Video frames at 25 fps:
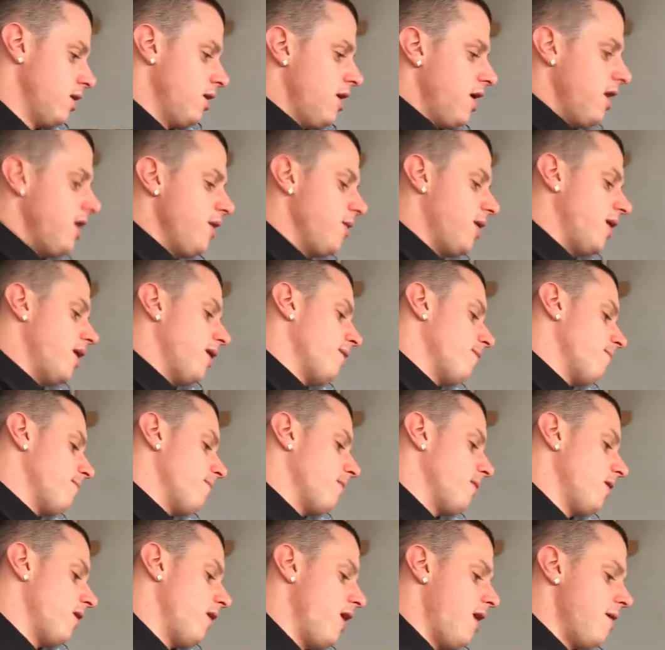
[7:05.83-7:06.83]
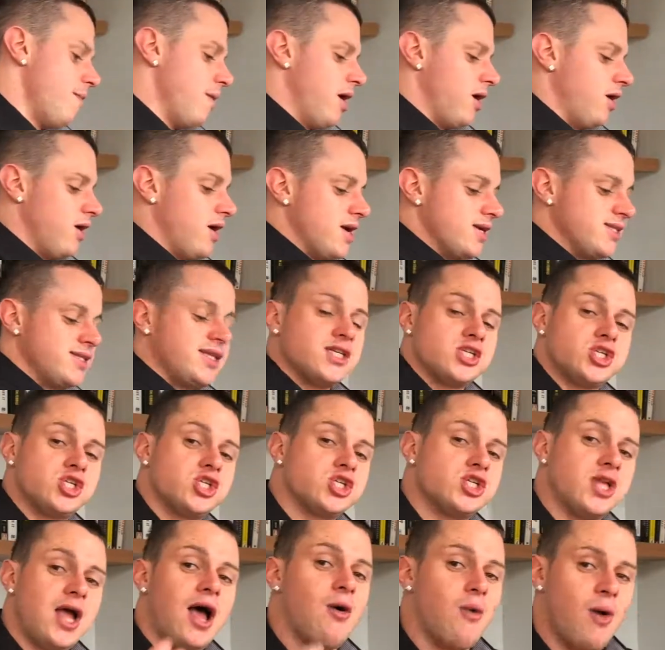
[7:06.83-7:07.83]
Anyway, I'm out, guys. That's
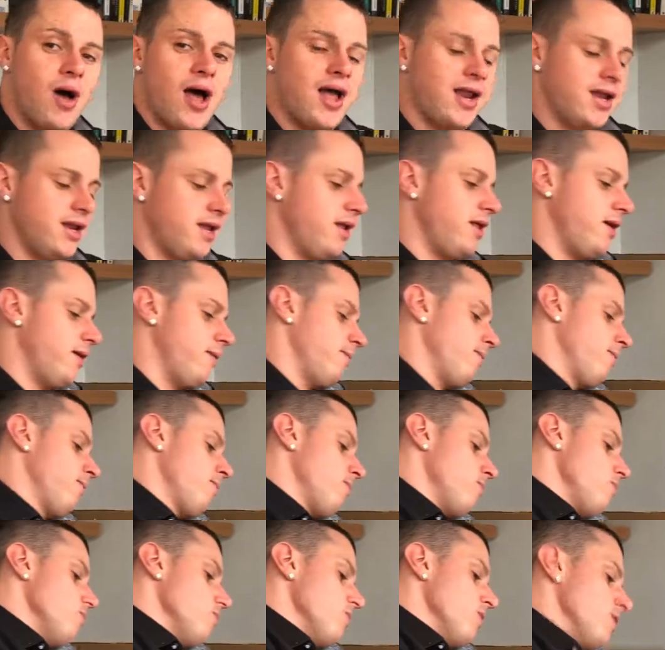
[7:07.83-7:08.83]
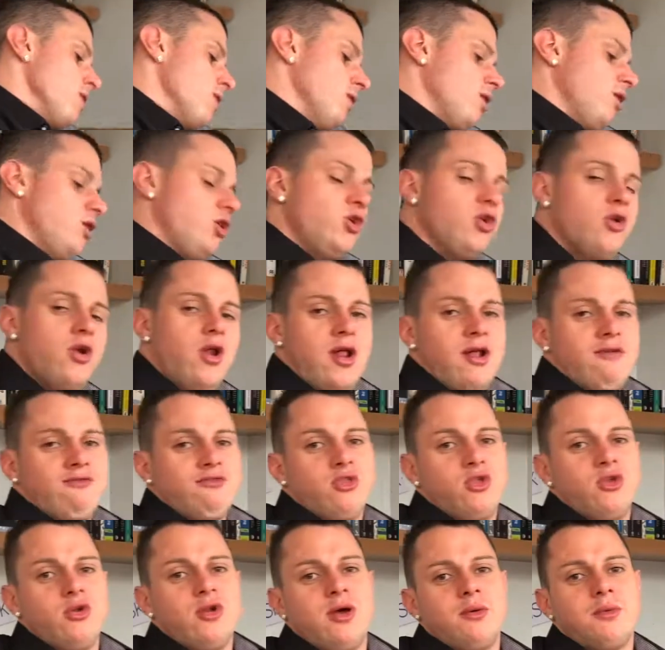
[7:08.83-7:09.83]
just how I did it. You don't have
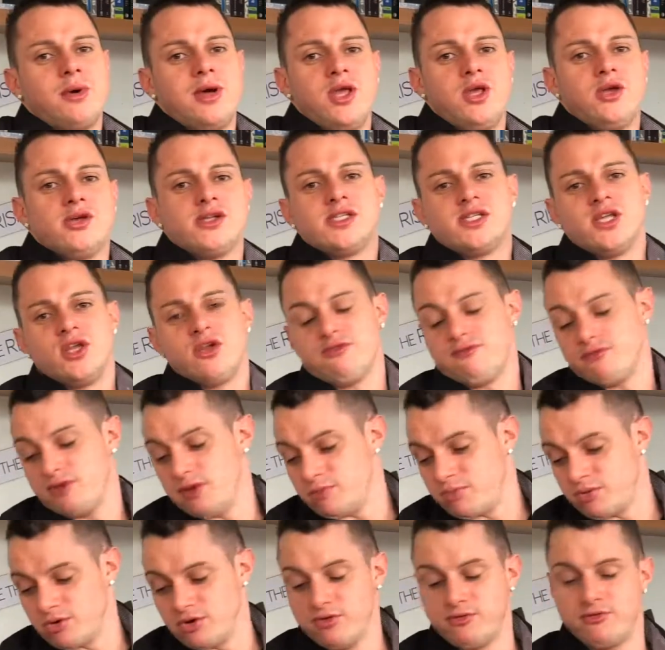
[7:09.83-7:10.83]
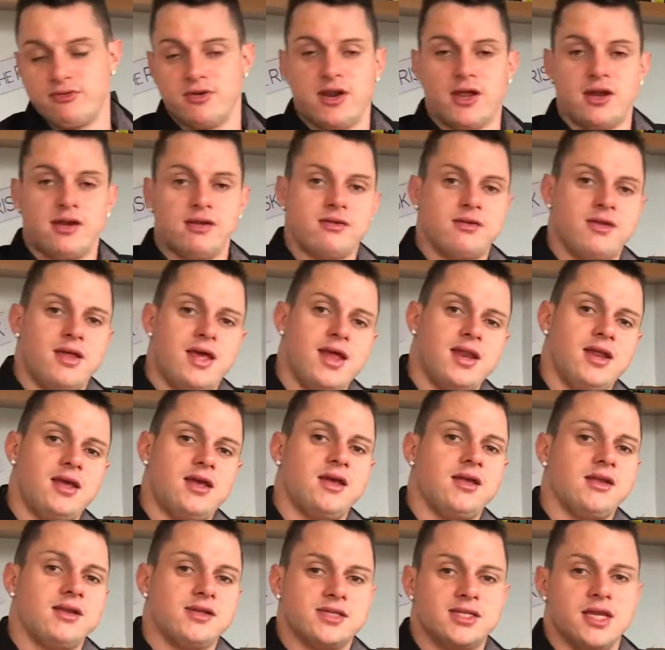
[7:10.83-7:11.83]
to do it that way. You can send off your proof and then edit
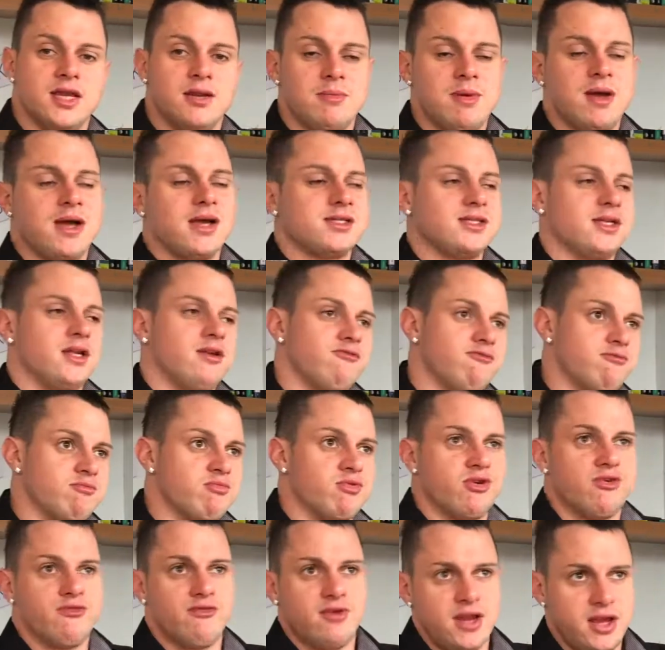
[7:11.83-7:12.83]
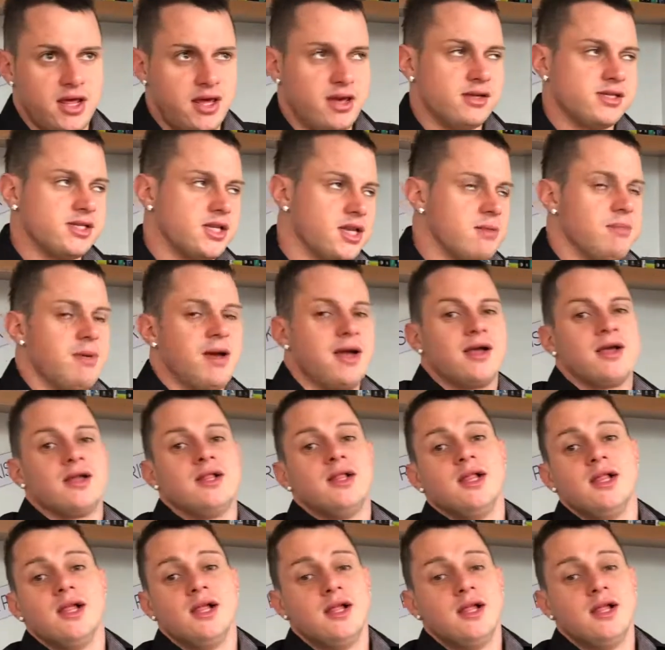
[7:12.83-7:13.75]
it and send it back, send it for proof, edit it, send it back.